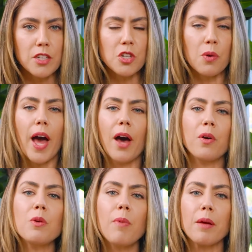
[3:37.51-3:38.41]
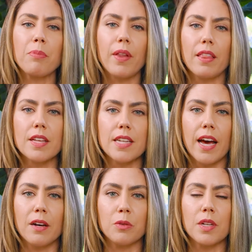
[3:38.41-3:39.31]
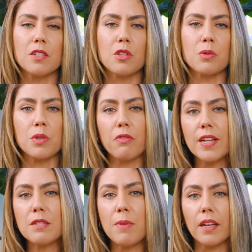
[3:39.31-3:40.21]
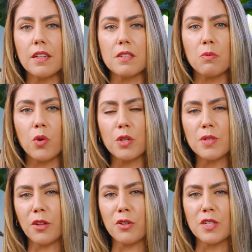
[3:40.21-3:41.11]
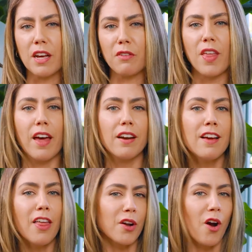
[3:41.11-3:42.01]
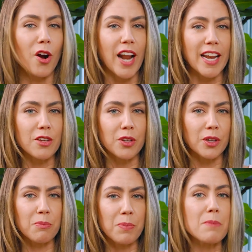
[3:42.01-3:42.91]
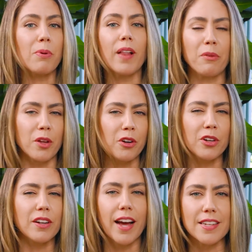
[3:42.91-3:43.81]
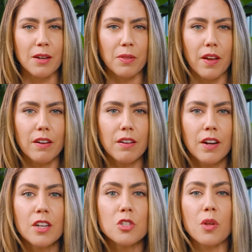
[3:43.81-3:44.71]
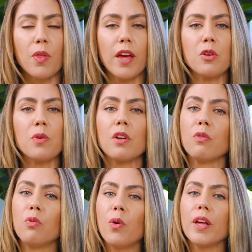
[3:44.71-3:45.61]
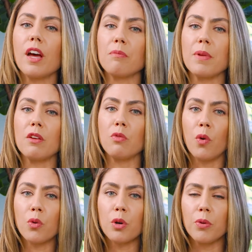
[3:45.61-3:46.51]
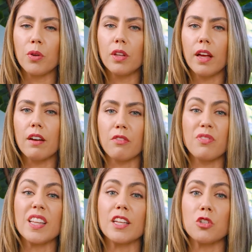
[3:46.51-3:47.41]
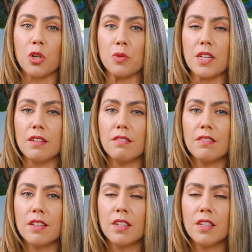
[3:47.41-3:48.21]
And so how you might play this out is through a defense mechanism where you tell yourself that there aren't any good people out there, good guys out there, so that you can avoid not being vulnerable and not feeling chosen.